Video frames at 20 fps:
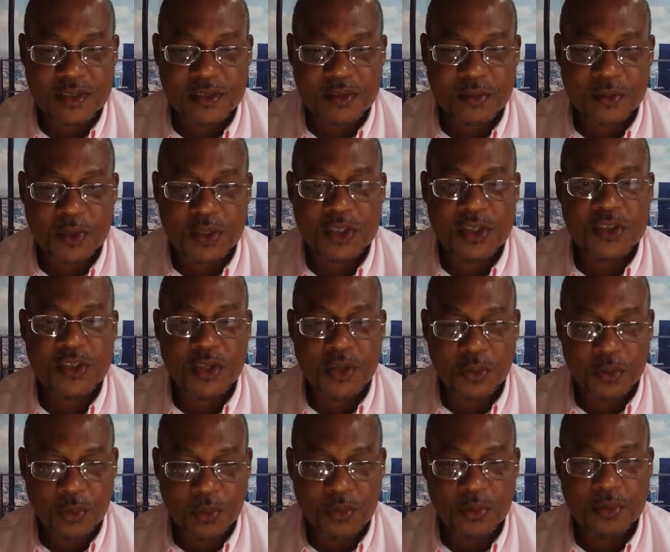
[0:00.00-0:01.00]
which is
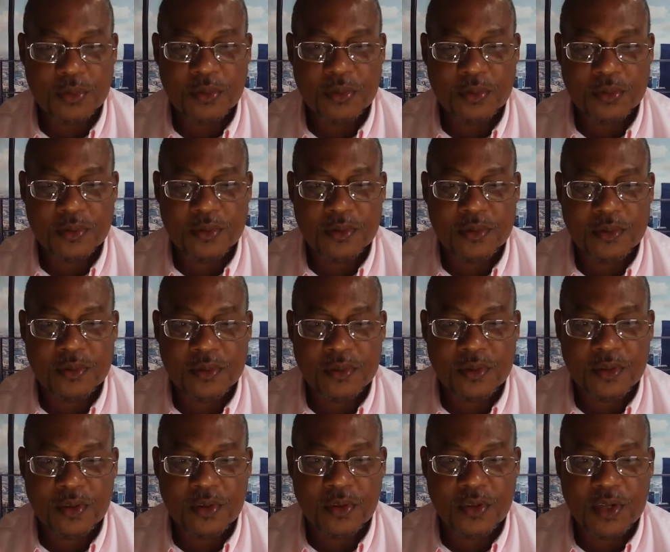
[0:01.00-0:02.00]
you,
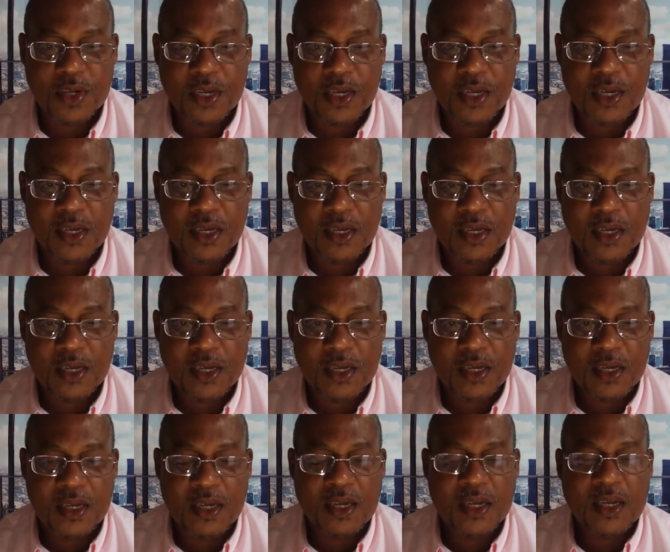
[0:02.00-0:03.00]
okay.
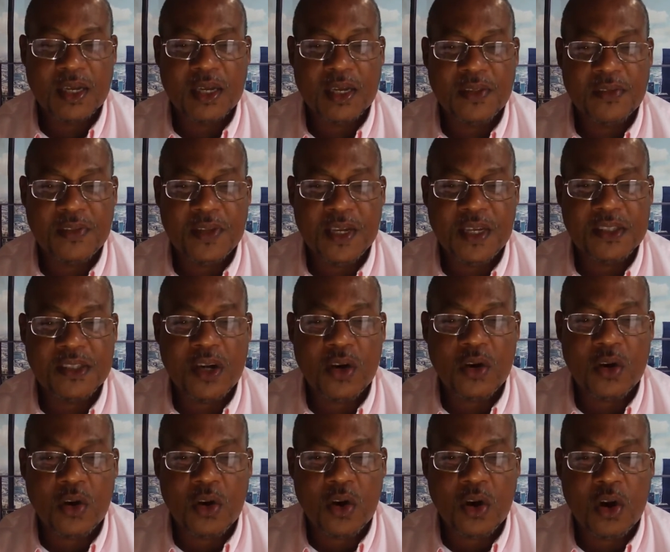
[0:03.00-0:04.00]
These are
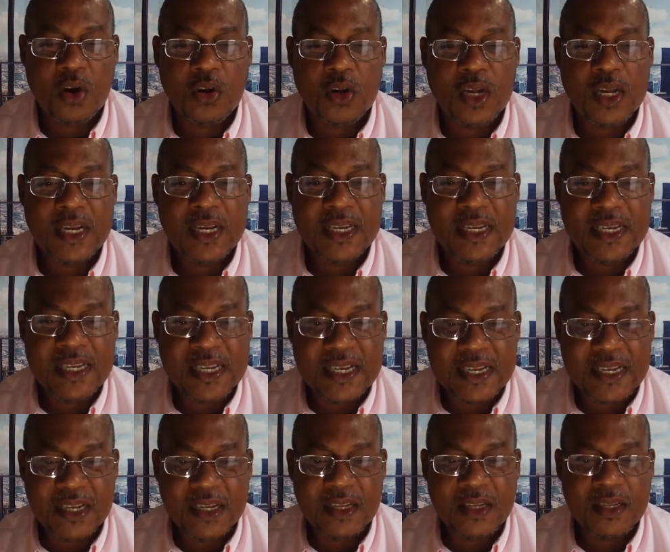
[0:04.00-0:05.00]
all
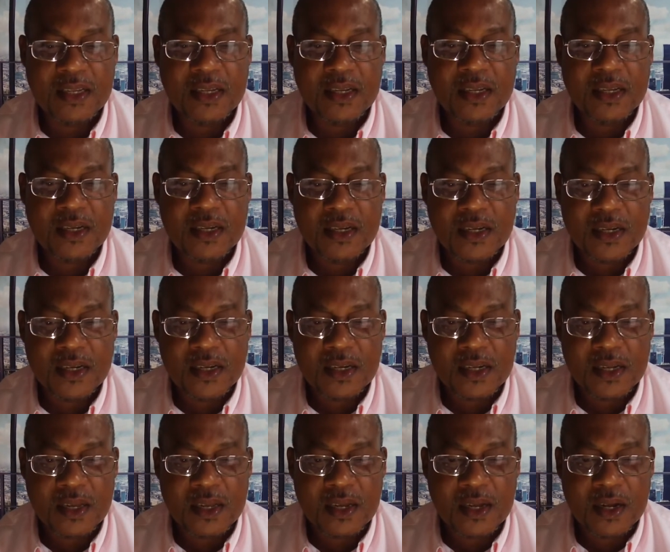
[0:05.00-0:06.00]
legal
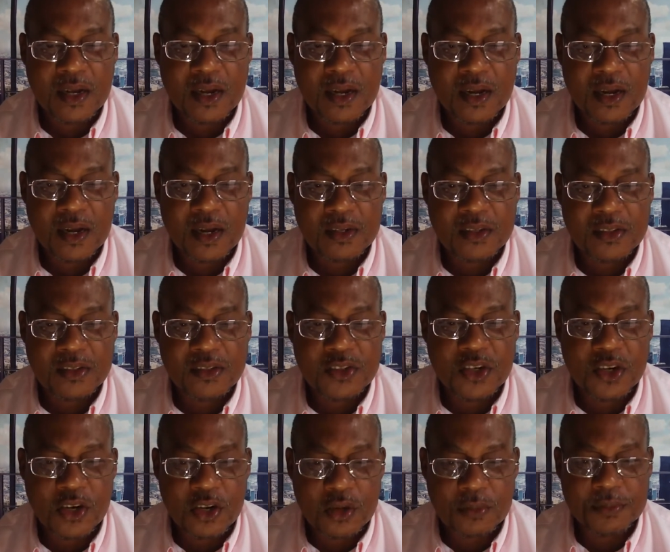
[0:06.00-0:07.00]
uh,
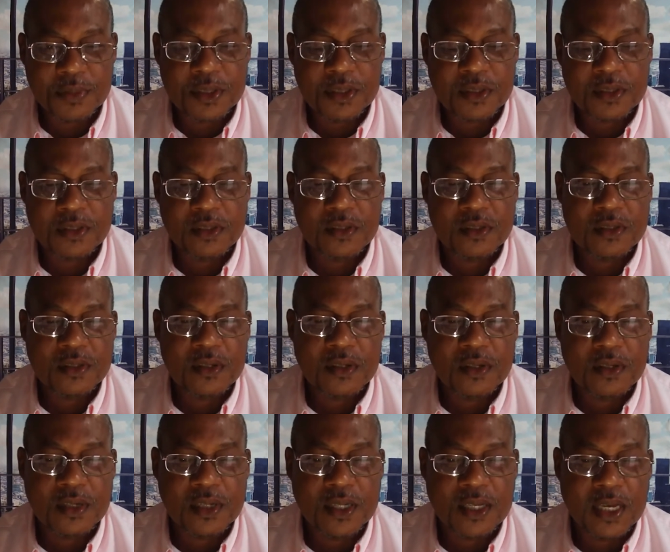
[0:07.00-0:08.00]
terms
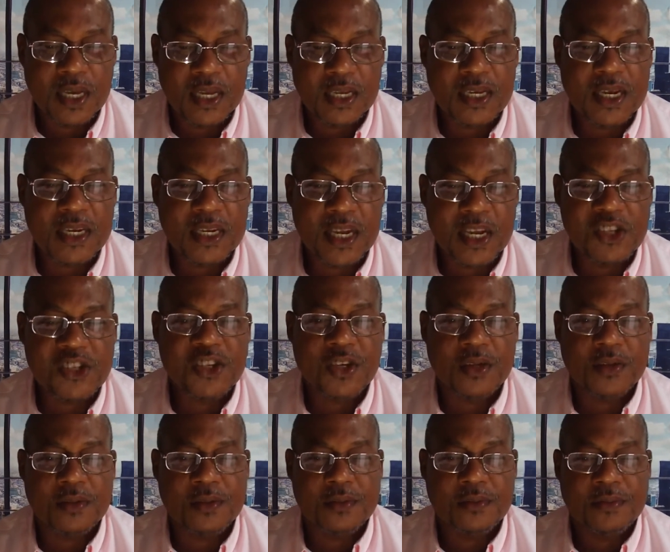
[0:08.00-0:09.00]
in a nation.
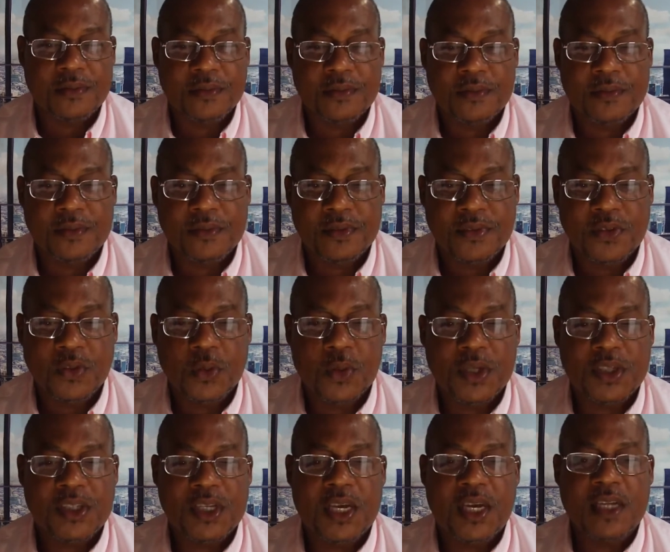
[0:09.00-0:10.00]
So
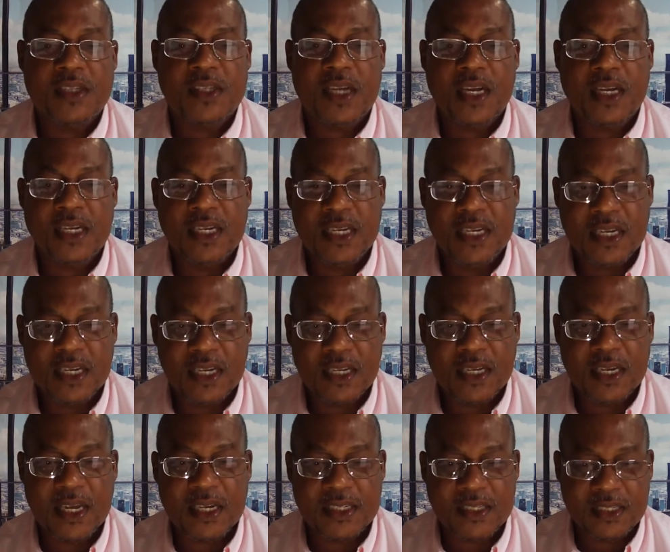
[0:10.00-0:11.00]
it is a legal
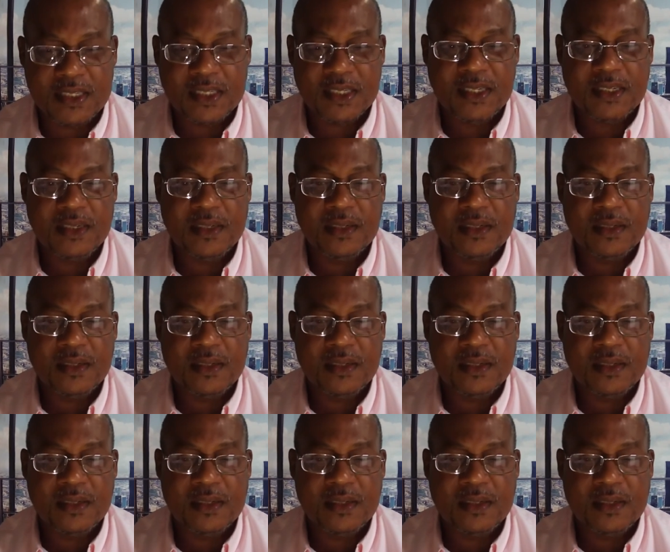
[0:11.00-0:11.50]
entity.